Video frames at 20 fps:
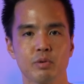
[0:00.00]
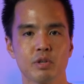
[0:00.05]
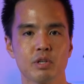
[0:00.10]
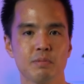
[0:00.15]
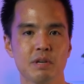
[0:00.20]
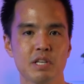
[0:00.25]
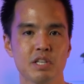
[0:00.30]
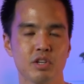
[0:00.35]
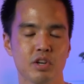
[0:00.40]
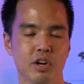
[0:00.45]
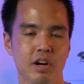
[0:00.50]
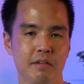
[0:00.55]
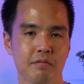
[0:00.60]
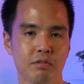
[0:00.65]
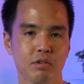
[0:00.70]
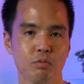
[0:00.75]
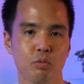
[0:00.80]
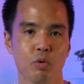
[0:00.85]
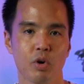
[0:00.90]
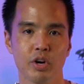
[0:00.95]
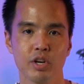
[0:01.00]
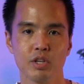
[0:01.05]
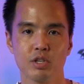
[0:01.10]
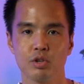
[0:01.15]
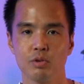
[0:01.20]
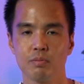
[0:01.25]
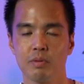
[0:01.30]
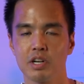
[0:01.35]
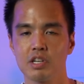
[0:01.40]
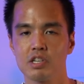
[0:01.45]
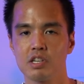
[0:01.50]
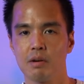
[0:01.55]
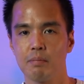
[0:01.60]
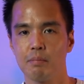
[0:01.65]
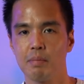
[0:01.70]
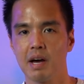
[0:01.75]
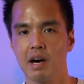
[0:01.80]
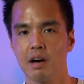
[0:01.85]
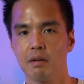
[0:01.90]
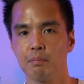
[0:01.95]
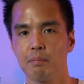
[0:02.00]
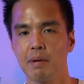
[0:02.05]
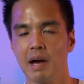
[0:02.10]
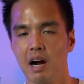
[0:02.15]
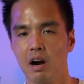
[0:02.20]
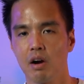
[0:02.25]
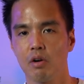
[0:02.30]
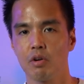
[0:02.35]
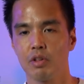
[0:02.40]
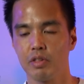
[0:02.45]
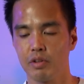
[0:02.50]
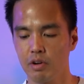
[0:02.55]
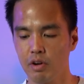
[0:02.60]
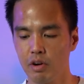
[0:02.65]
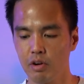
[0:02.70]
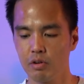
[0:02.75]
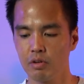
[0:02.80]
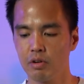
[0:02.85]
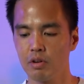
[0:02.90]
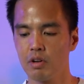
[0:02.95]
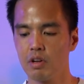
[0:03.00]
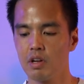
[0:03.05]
which means you don't have to worry too much about power on the go,